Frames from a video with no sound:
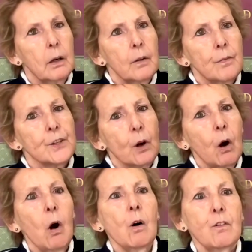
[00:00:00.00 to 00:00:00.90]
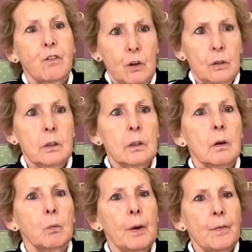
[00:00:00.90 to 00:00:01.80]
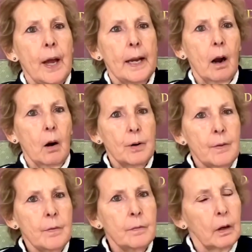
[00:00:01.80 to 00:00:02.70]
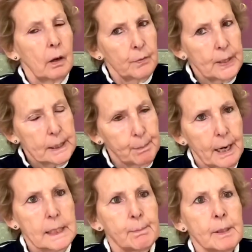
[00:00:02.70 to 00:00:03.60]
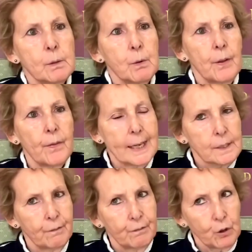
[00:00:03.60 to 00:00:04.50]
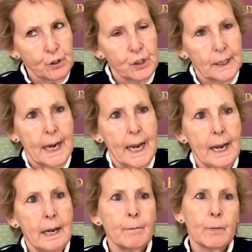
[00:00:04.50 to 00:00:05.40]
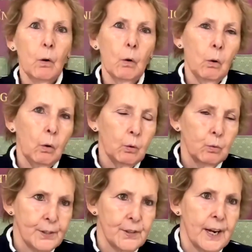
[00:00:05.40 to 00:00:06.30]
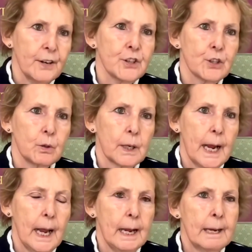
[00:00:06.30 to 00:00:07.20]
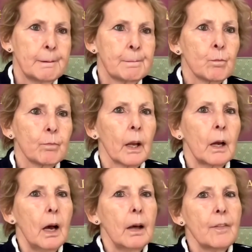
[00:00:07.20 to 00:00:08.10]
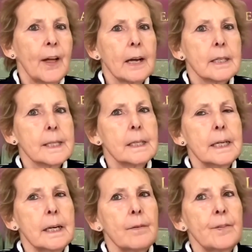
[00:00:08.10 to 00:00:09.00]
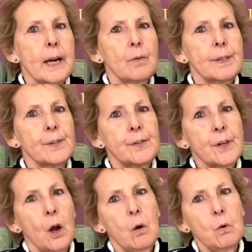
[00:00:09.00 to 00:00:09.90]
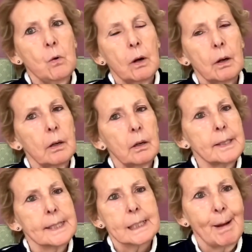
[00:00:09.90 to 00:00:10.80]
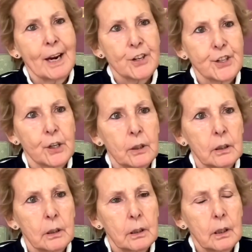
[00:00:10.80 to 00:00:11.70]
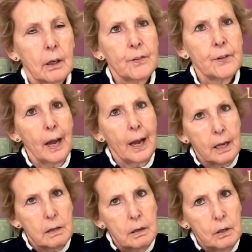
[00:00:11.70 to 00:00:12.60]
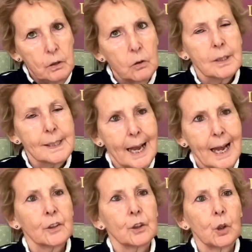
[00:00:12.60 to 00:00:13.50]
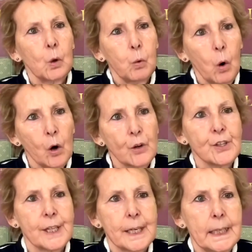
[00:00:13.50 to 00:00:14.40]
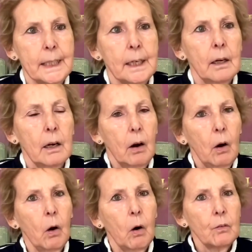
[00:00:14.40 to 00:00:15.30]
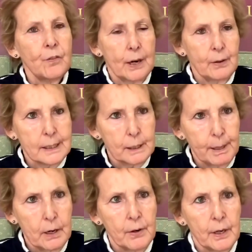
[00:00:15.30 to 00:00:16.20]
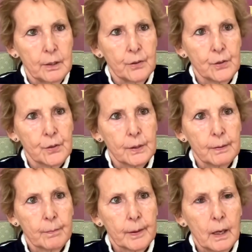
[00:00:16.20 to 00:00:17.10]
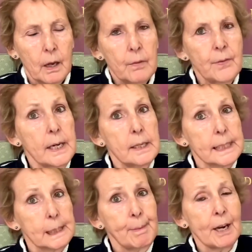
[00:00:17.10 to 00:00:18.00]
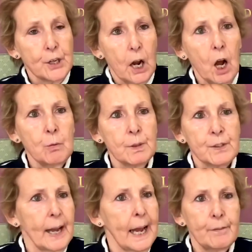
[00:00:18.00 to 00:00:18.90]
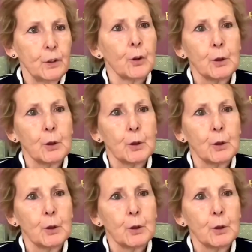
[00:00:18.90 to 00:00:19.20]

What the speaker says: That often when they are in these placements, whether that's foster care or residential care, that there is no inspection that looks at the quality of their experience. They inspect homes for, have you got the